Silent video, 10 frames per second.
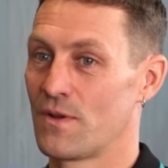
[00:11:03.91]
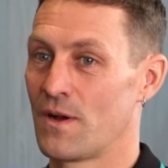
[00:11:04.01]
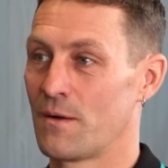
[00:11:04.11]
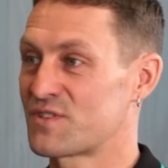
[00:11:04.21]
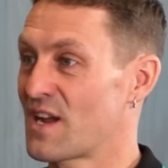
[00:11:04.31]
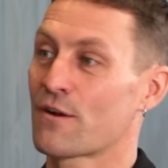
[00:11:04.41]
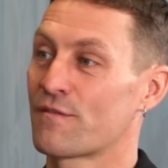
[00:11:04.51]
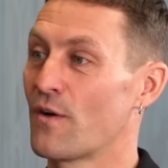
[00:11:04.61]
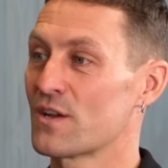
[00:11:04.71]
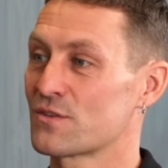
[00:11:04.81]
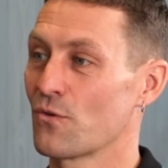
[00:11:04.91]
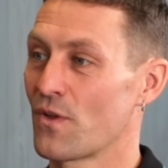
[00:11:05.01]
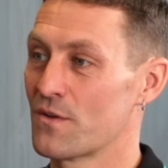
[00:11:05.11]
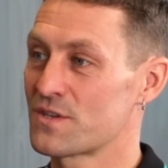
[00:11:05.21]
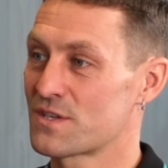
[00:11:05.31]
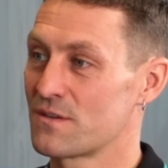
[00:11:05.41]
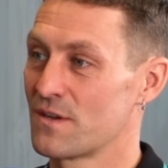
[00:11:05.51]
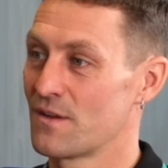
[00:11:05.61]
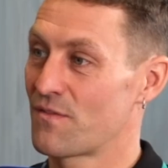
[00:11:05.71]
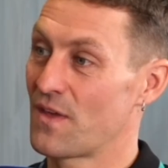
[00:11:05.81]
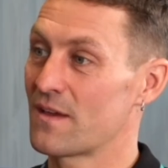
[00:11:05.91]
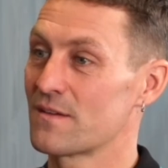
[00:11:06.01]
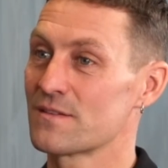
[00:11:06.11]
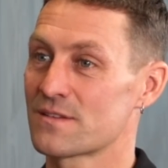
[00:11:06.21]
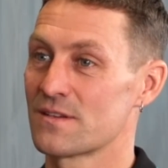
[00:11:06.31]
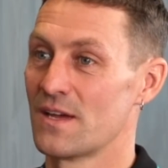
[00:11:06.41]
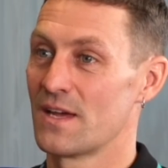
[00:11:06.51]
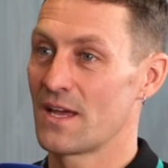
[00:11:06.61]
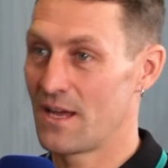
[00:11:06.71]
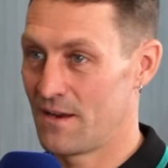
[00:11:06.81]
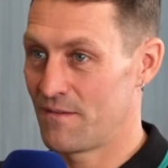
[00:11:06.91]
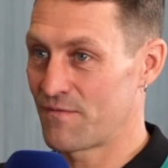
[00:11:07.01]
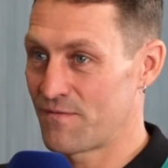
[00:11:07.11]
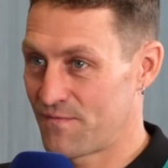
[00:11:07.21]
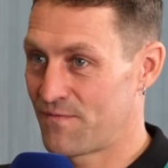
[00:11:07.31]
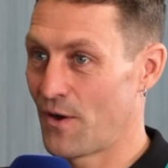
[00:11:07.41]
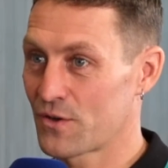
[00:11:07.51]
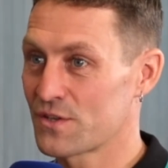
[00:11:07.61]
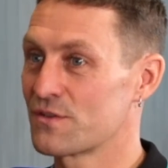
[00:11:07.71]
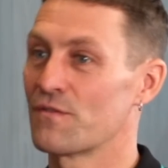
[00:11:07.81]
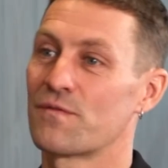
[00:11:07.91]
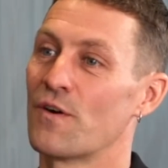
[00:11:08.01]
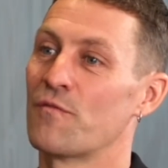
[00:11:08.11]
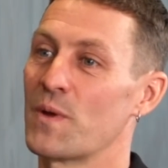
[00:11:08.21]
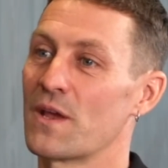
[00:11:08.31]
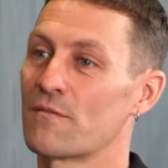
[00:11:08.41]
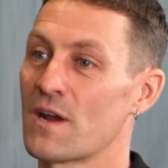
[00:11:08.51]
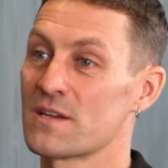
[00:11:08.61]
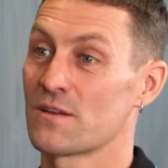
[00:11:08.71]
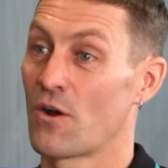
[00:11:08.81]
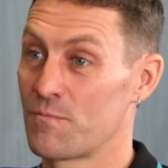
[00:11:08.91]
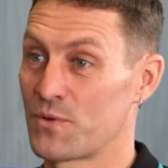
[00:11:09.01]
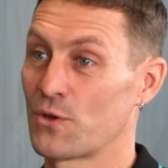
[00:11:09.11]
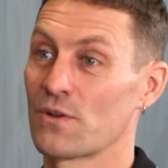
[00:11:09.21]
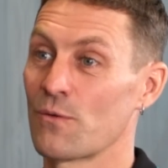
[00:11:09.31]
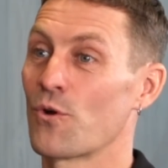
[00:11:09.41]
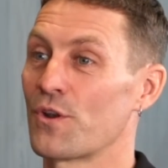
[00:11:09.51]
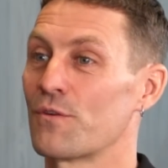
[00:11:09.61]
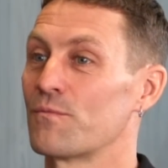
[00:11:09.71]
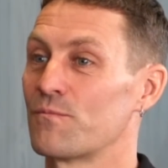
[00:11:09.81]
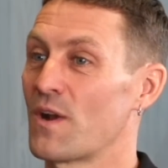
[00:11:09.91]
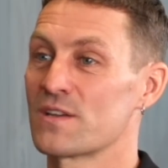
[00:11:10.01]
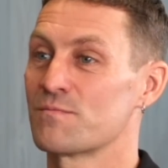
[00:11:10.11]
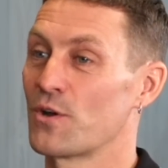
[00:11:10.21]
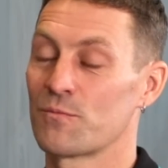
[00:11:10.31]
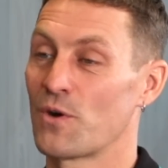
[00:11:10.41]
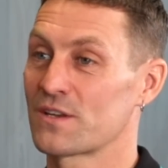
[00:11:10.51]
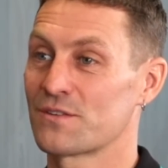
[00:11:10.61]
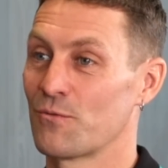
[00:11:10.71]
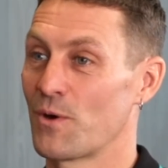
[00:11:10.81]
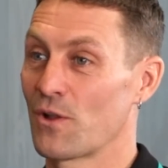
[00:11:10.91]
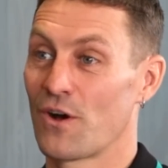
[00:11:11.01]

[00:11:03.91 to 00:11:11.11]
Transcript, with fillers: know, sacrifice all those things in focus of being a racer. I purely wanted to race motorbikes all my